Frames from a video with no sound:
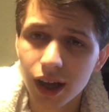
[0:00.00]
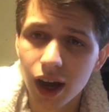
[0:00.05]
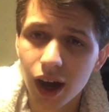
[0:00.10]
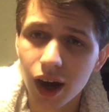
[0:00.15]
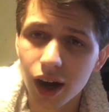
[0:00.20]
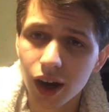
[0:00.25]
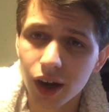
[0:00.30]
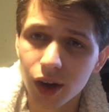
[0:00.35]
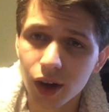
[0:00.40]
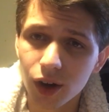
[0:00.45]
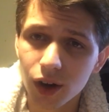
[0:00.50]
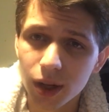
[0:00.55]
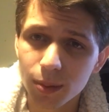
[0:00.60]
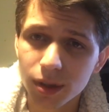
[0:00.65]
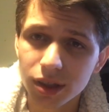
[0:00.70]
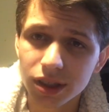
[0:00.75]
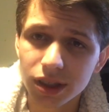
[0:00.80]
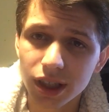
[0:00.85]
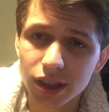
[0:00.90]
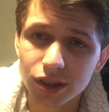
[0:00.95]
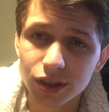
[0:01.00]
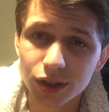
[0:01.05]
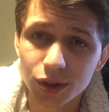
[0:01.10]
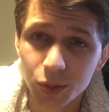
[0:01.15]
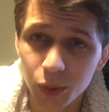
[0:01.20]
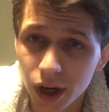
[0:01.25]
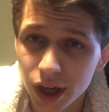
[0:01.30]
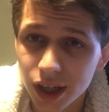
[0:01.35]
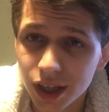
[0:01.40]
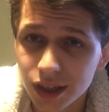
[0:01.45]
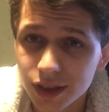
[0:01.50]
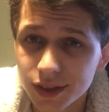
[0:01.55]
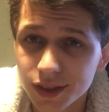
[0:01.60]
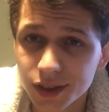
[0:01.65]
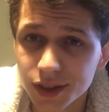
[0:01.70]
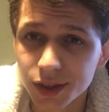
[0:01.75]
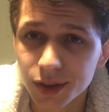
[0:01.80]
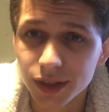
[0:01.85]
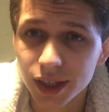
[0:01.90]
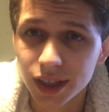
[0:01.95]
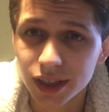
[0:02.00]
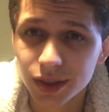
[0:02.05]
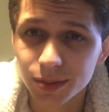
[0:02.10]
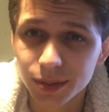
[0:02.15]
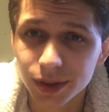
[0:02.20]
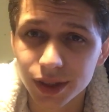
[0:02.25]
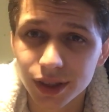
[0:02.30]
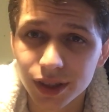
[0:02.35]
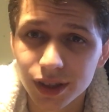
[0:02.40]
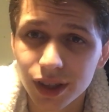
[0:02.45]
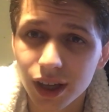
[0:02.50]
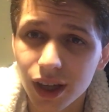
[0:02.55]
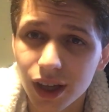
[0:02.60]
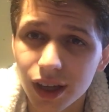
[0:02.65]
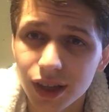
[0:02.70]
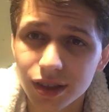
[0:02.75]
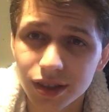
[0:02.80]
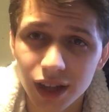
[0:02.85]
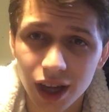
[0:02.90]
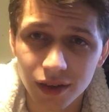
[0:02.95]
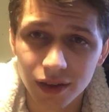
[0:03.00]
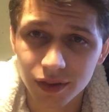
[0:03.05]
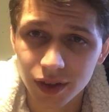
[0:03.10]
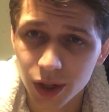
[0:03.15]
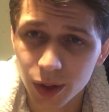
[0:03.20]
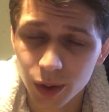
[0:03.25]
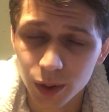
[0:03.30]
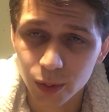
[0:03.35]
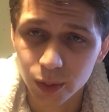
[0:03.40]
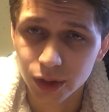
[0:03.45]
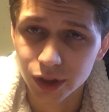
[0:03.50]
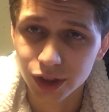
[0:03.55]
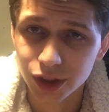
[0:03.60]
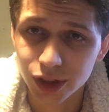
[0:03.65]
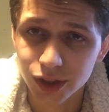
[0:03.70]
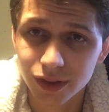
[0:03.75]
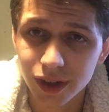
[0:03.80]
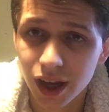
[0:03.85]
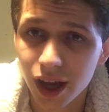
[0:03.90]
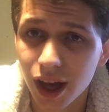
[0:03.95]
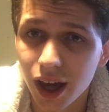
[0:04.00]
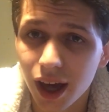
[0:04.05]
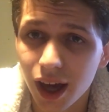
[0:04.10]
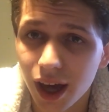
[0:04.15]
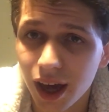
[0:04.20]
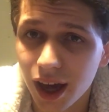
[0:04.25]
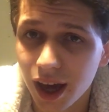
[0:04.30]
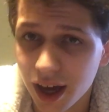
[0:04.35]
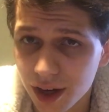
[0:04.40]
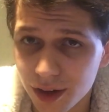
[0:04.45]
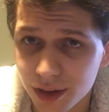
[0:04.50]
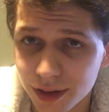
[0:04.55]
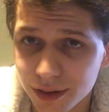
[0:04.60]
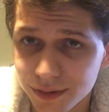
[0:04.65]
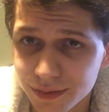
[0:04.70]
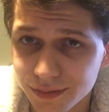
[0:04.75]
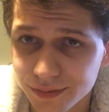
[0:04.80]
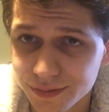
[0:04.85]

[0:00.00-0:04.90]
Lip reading: Our agreements as to what is the New Testament is not very well preserved at all.